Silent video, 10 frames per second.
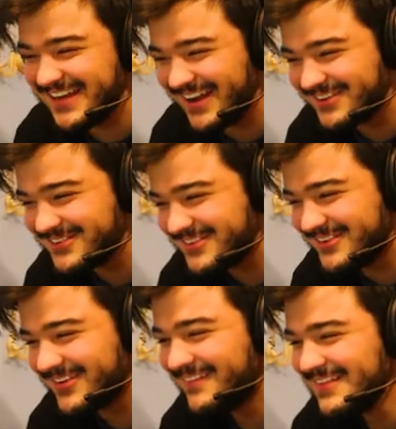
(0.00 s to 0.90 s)
I don't
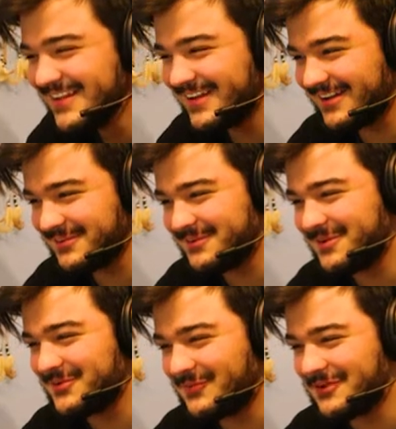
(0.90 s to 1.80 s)
know. Right. I don't
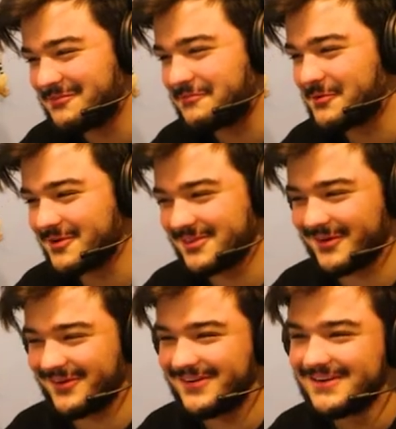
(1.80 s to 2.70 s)
know what for,
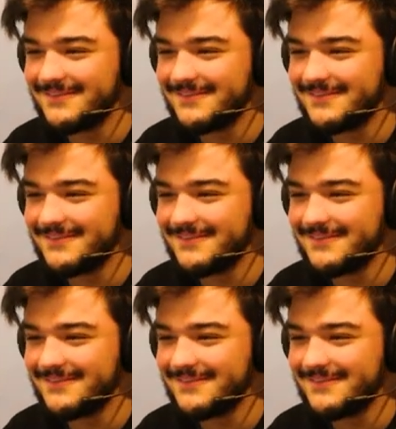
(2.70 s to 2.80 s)
though.